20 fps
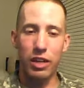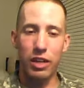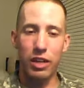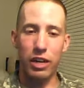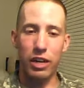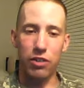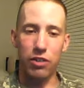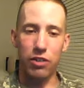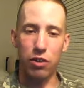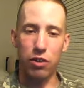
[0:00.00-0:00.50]

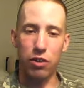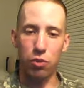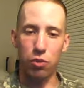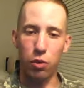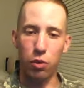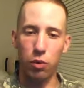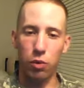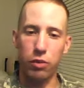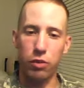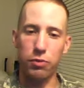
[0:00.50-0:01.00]
It's a
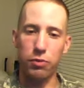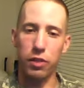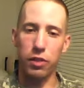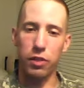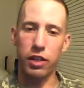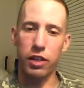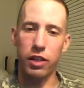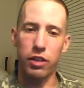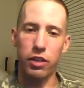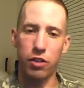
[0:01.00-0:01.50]
wonderful
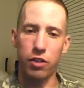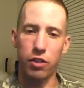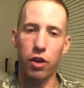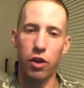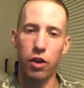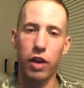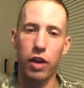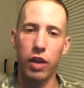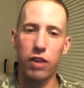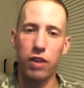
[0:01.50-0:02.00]
thing to
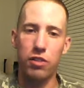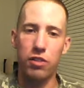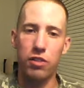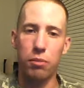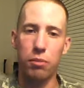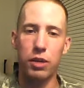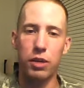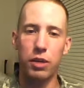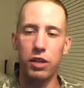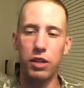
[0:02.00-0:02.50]
know that
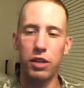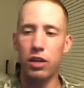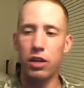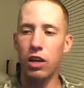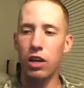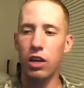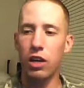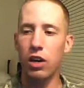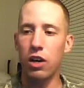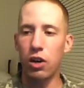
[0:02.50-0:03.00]
somebody
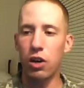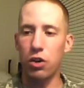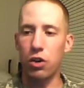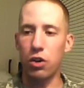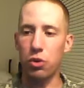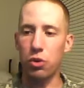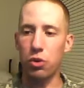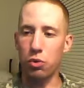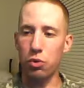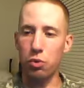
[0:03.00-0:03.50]

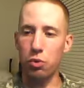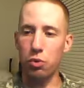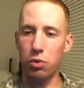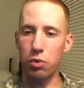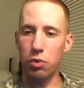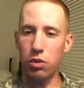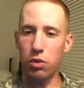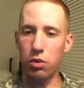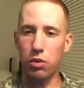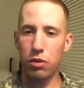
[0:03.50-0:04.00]
who,
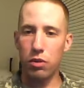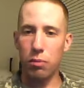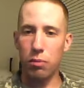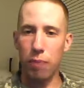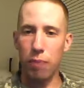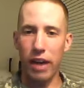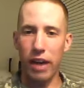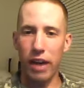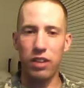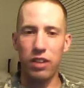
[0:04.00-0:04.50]

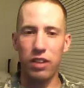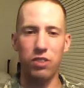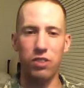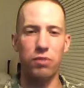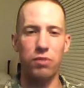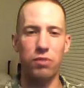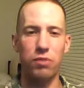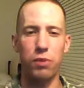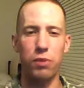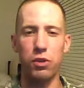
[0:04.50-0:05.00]
back in the
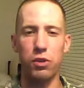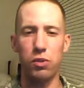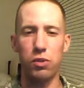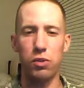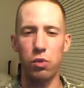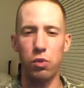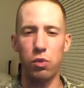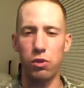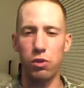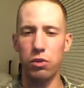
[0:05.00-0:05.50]
civilian
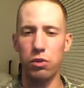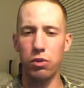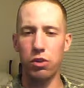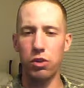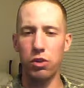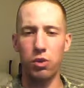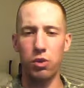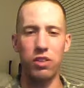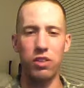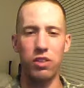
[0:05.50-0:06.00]
world,
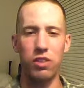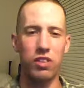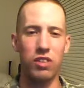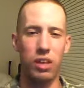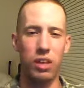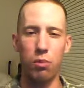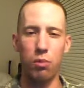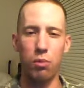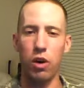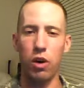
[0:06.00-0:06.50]
you would have seen
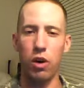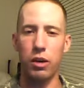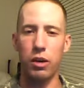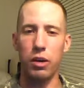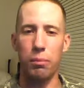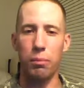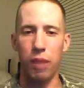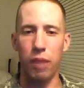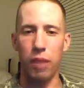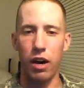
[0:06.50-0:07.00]
them
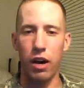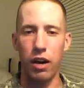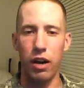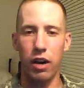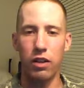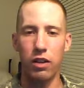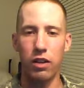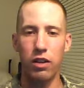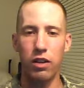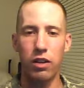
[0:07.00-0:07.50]
walking
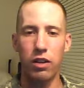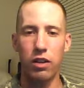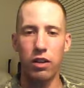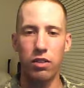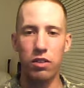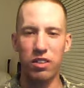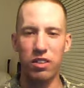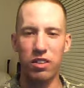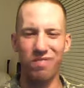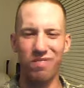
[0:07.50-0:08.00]
by,
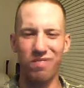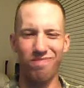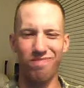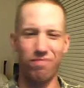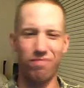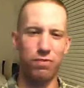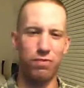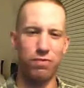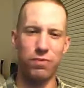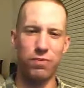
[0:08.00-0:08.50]

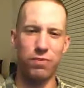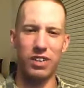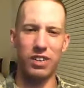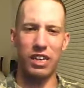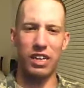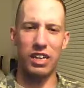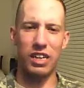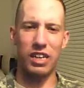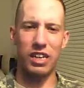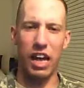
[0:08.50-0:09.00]

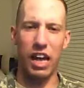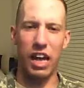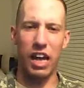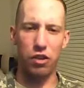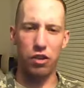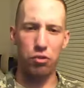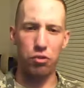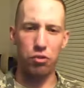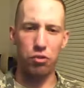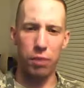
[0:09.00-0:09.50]
forget that
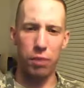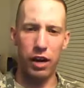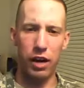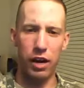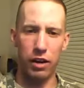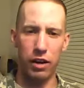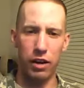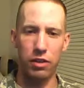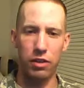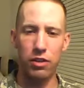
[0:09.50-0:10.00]

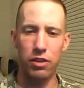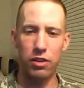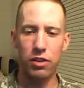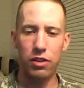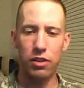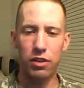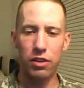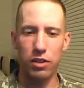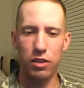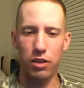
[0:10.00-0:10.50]
douchebag,
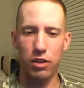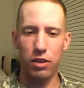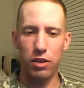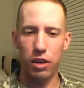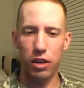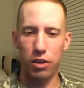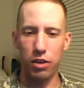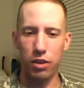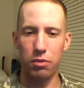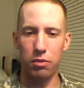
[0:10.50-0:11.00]

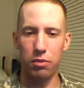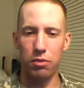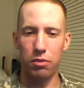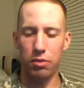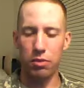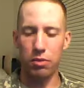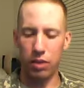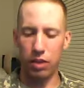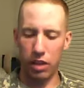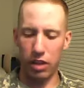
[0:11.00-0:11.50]

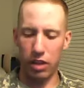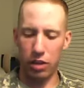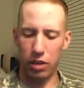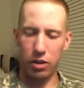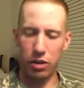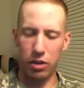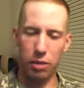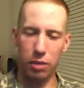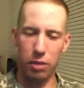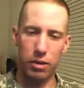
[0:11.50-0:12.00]
and then
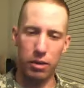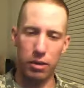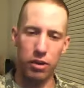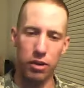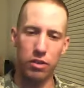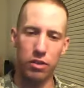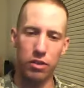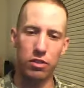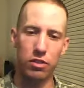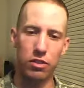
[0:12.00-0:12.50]
you come
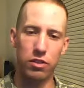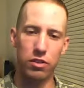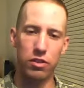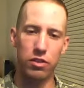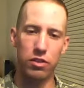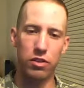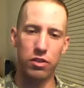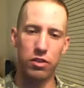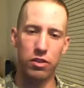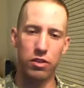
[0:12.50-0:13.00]
here,
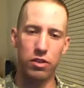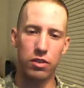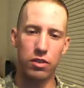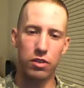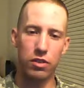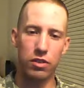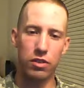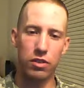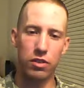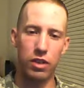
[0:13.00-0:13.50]

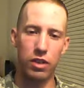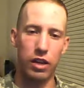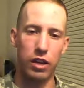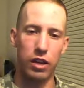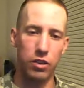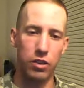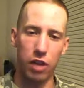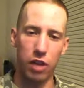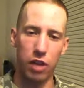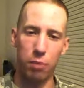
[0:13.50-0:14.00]
and
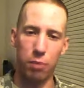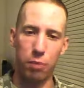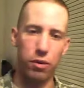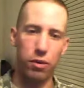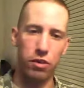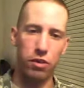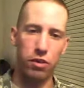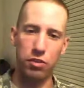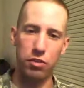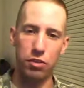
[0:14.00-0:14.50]
they're like
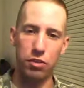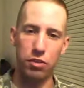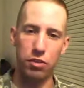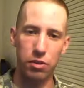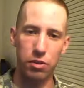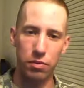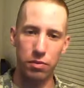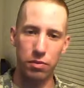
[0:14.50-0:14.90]
brothers to you.